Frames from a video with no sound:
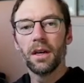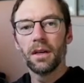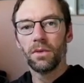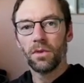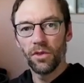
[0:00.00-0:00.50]

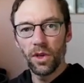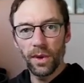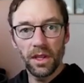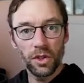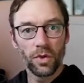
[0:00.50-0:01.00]

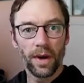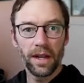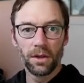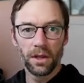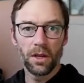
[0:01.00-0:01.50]
Reviewing this
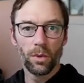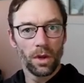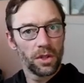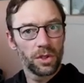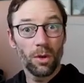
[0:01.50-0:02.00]
regularly will
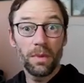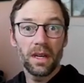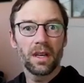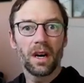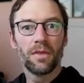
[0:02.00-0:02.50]
also help me
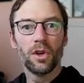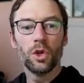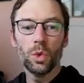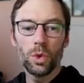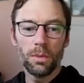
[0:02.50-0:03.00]
uncover
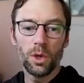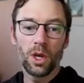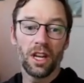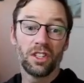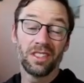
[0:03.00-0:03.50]
new
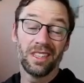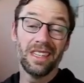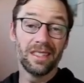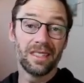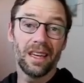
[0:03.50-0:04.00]
communications I
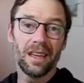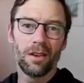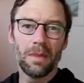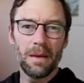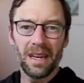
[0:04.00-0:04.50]
need to send,
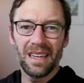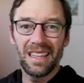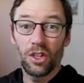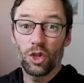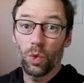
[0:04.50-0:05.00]
or maybe I need
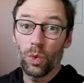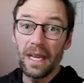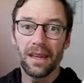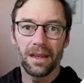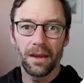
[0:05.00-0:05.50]
to
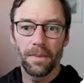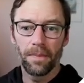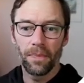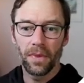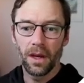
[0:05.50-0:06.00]
tweak it.
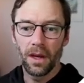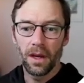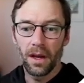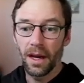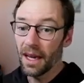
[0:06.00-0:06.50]

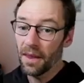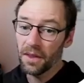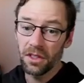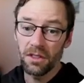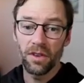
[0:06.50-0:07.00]
Again,
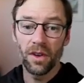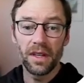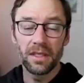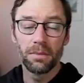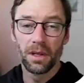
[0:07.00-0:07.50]
this is a very
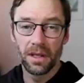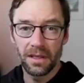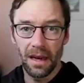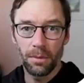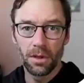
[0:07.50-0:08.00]
simple
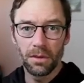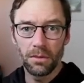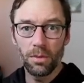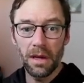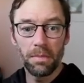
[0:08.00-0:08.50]
example.
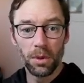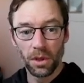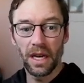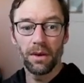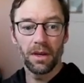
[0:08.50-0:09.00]
You may
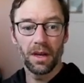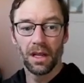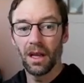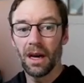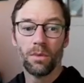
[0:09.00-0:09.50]
build out a
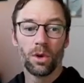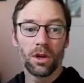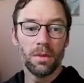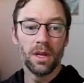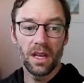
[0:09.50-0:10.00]
lot more
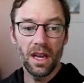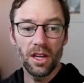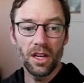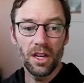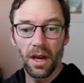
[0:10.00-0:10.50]

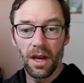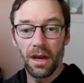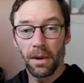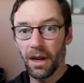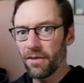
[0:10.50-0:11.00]
communications,
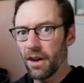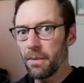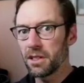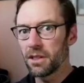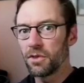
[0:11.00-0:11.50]
but I find
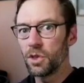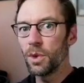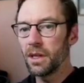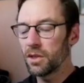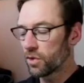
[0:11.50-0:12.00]
myself
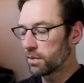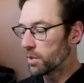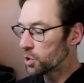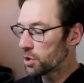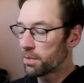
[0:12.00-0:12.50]
doing this for
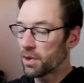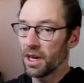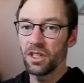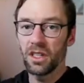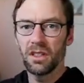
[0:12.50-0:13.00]
most
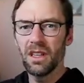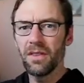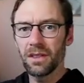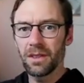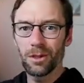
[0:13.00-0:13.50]
projects and
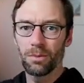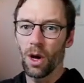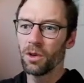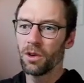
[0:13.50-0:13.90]
even some smaller